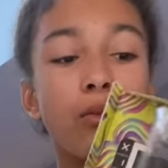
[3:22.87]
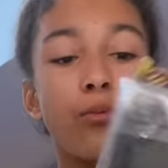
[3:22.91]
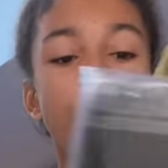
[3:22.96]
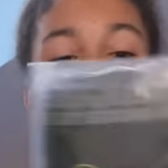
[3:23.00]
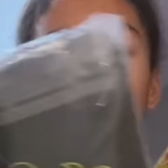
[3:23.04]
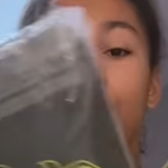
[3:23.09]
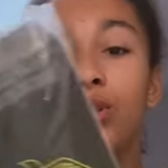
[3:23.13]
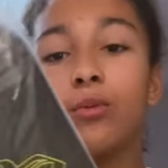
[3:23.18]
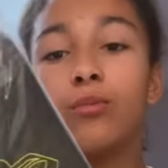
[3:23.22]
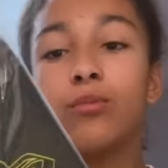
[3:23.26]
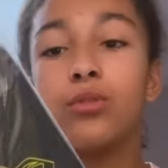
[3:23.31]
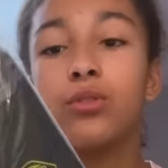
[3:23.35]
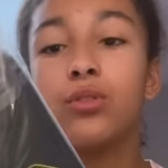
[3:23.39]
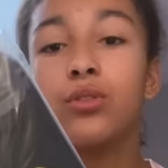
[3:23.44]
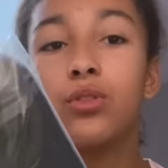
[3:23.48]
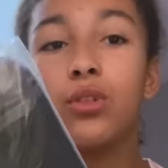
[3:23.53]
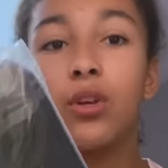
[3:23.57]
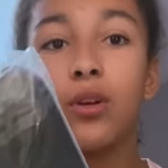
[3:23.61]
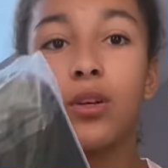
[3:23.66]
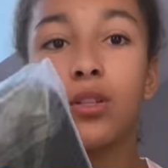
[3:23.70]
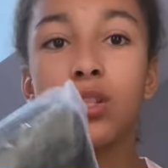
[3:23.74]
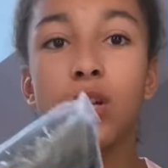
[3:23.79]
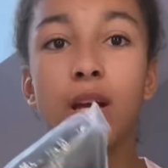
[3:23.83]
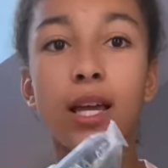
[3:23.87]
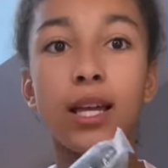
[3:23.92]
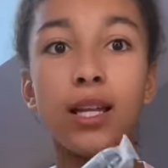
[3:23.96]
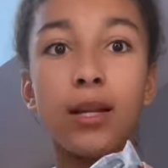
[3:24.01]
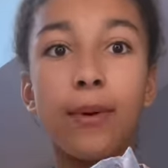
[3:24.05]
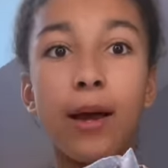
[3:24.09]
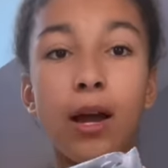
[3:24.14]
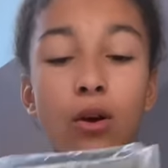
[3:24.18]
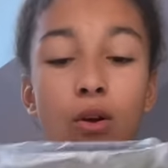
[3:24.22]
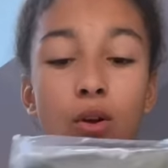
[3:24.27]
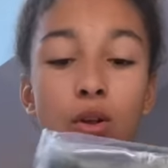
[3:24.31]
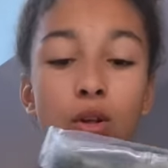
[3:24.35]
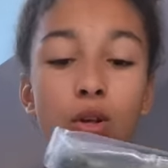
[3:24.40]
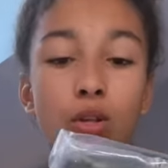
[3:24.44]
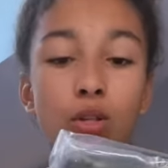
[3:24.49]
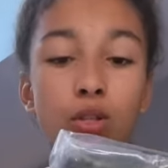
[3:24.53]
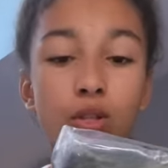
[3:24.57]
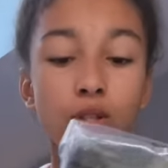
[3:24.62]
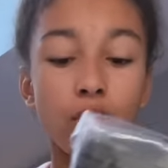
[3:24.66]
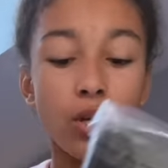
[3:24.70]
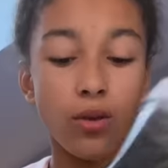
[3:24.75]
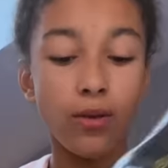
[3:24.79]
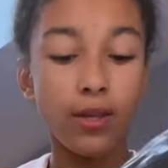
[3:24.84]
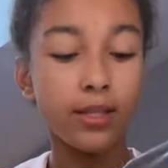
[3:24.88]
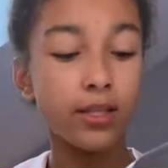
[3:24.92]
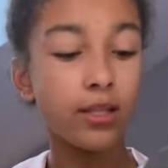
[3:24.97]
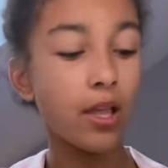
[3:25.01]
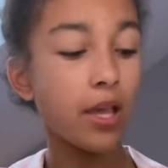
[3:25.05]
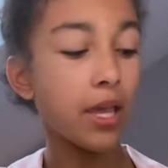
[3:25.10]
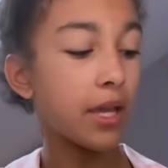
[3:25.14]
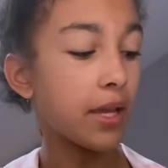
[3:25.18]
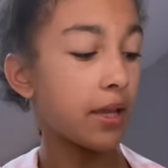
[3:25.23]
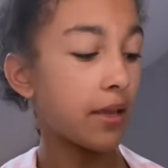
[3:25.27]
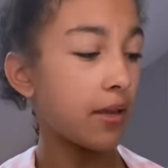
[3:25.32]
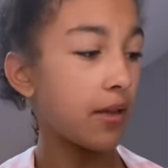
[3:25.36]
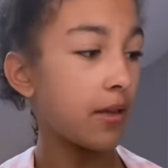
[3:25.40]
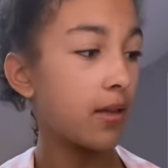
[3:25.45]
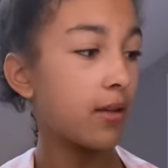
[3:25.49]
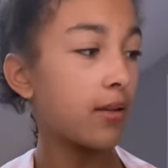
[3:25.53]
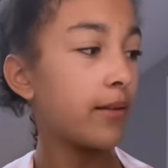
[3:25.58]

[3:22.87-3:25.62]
which I'm so excited about. So it's like,